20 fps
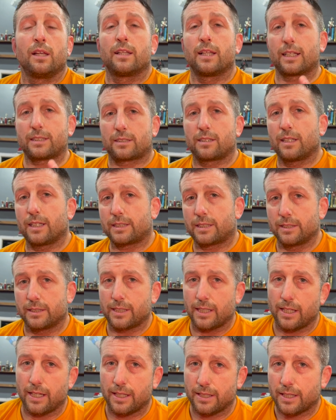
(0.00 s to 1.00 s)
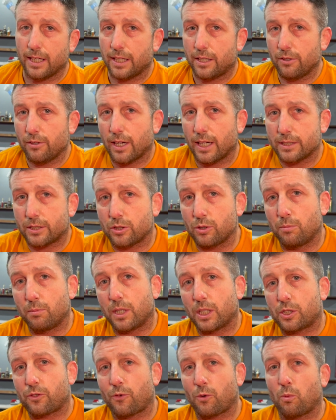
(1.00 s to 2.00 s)
That's the lesson today. Thank you guys so
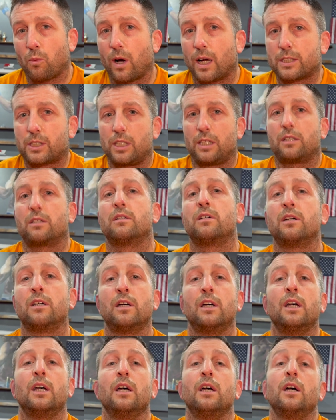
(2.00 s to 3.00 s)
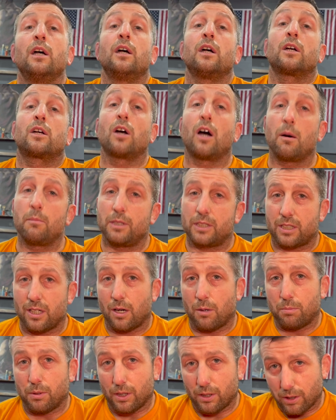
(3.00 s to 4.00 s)
much for watching. Comment
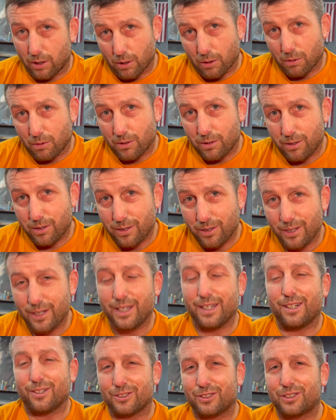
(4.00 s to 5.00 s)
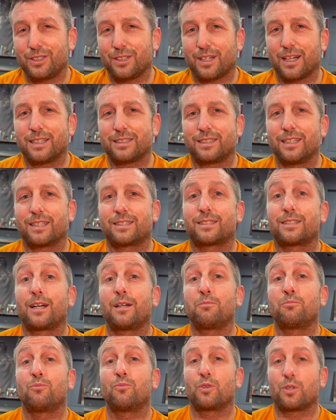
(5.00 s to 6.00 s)
down below, and I'll see you guys next
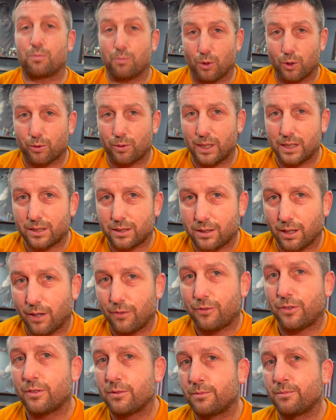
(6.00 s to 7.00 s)
time with more great stuff.